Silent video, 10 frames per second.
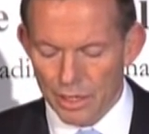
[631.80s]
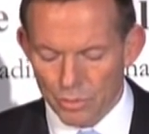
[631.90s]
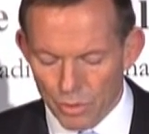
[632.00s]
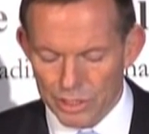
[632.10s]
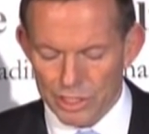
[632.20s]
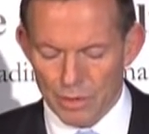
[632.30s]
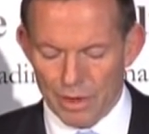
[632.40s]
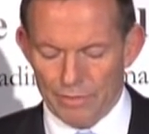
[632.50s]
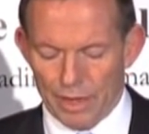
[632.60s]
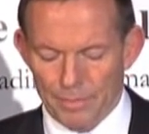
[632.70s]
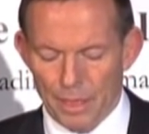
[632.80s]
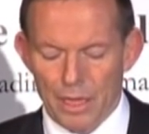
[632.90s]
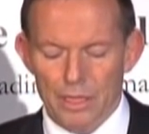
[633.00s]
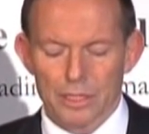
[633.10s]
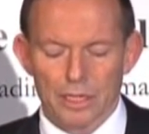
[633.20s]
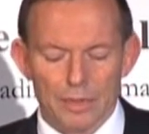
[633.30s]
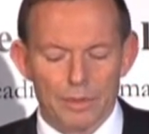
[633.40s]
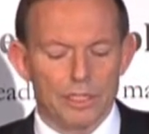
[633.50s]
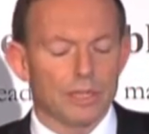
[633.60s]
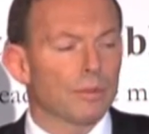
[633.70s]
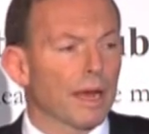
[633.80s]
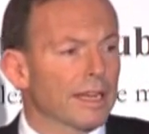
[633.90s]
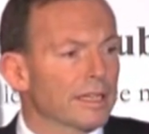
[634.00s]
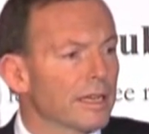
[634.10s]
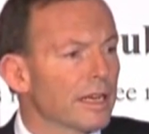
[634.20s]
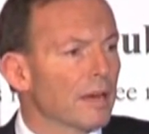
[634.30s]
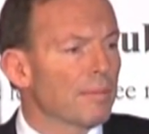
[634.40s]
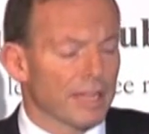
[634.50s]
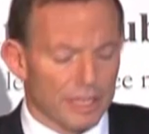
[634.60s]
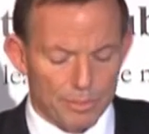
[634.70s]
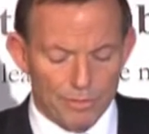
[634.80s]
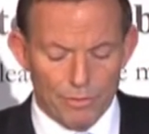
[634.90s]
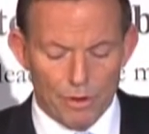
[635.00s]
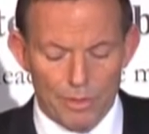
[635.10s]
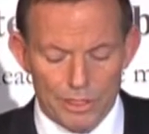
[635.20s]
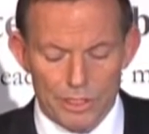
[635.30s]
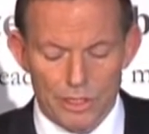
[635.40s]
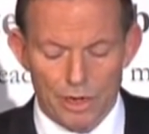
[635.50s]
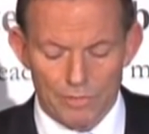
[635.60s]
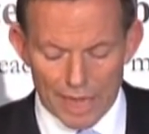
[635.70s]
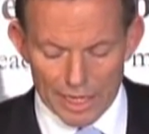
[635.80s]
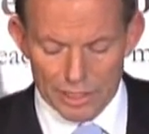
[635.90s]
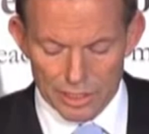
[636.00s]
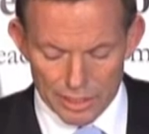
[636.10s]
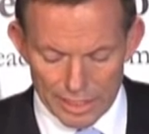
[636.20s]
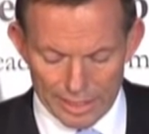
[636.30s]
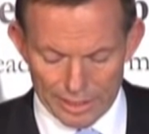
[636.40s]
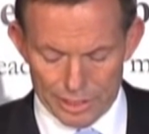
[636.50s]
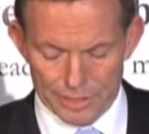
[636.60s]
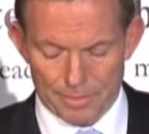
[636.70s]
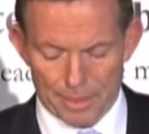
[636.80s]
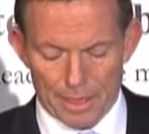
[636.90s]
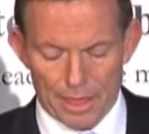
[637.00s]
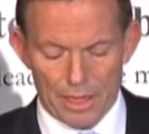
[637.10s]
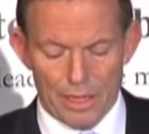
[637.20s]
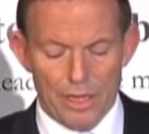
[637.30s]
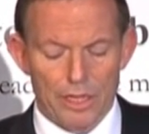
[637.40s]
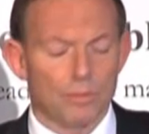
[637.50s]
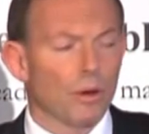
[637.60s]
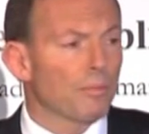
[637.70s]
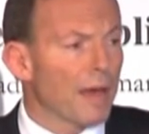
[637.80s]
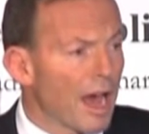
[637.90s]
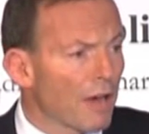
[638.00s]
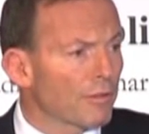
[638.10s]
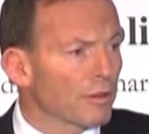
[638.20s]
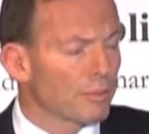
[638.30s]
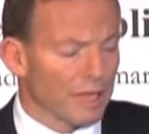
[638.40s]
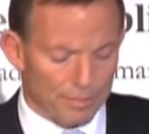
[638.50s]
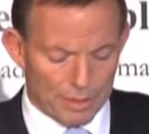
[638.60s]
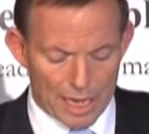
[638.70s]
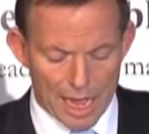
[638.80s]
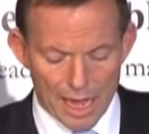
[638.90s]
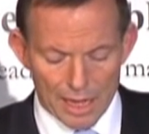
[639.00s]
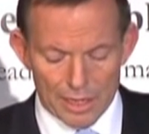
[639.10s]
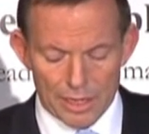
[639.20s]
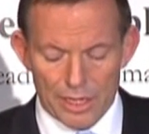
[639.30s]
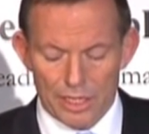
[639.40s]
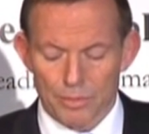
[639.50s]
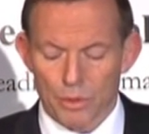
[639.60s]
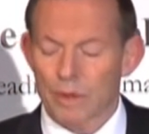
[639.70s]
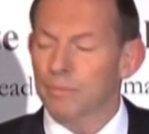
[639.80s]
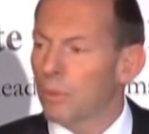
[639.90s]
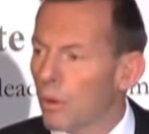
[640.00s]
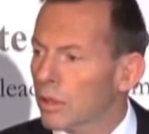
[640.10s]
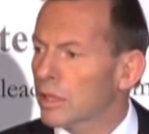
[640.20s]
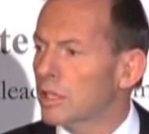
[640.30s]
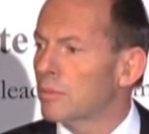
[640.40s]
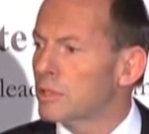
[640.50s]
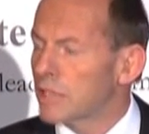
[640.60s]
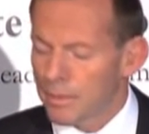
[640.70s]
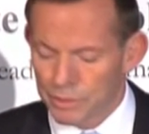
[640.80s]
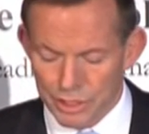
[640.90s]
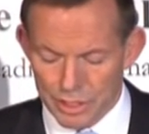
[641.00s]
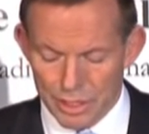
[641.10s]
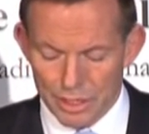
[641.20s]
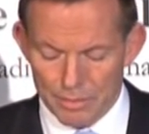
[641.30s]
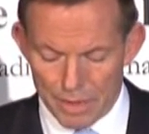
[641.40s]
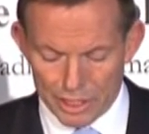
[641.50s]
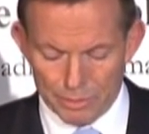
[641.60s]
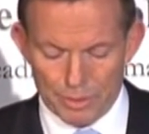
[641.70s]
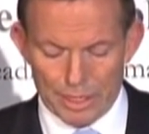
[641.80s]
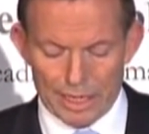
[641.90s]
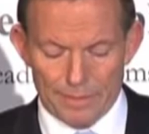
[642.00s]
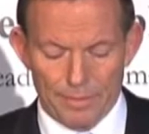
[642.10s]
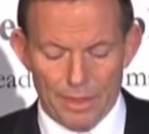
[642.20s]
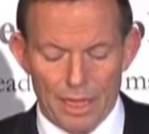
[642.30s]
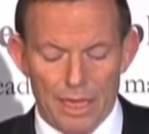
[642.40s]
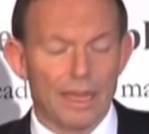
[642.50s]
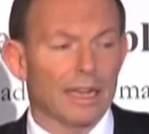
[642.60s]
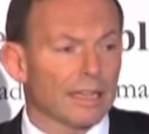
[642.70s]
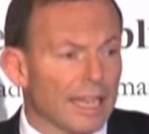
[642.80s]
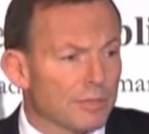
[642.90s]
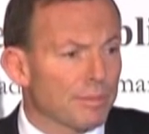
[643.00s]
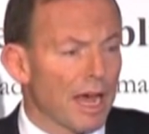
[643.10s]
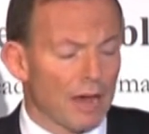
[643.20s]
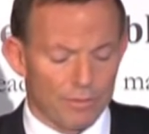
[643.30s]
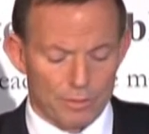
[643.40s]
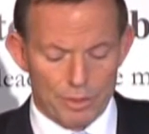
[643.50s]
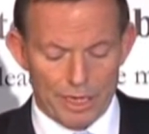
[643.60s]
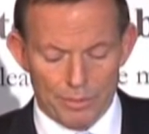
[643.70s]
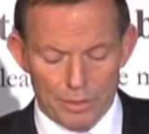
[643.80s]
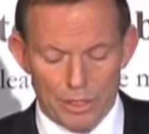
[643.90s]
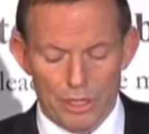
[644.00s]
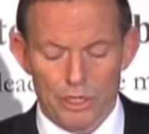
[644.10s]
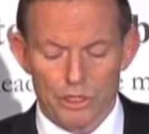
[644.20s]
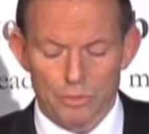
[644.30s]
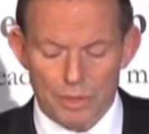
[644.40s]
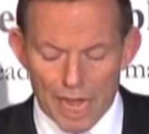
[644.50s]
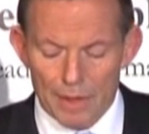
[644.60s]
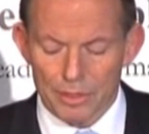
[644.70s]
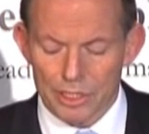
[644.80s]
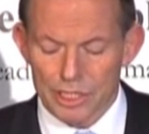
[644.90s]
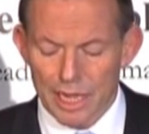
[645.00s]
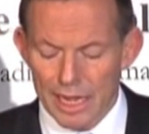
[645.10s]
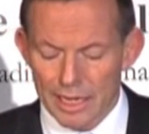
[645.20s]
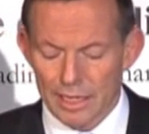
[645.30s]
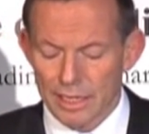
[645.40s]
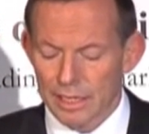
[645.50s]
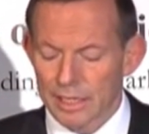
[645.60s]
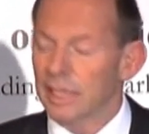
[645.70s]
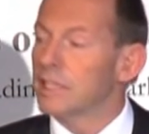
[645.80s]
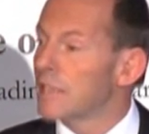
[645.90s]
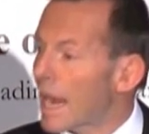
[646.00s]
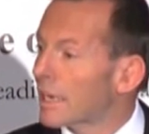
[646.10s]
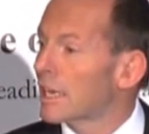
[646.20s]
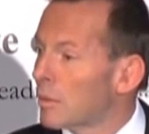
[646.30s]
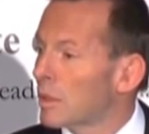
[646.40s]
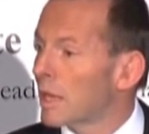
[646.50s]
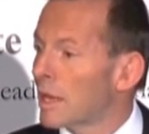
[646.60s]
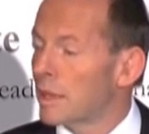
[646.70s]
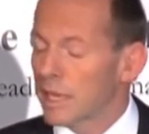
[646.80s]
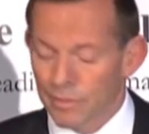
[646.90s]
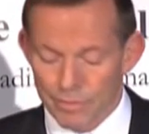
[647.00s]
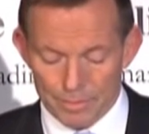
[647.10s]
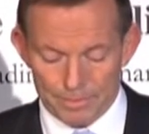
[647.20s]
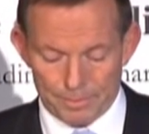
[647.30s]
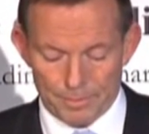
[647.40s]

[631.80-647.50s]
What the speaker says: whatsoever, to limit debate about the performance of national leaders. The more powerful people are, the more important the presumption must be that less powerful people should be able to say exactly what they think of them.